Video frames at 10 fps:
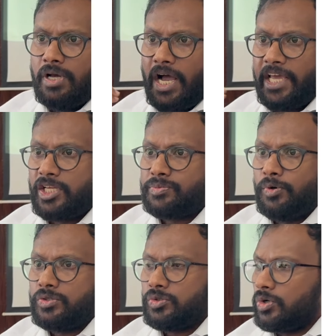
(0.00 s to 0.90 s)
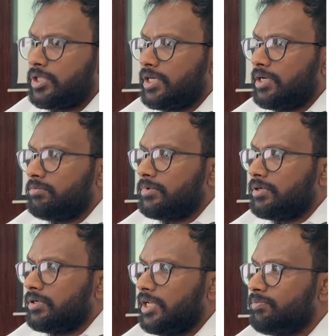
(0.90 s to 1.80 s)
eye response or the
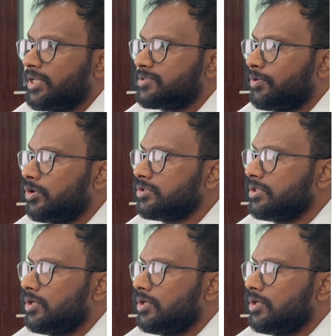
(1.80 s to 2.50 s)
limb response?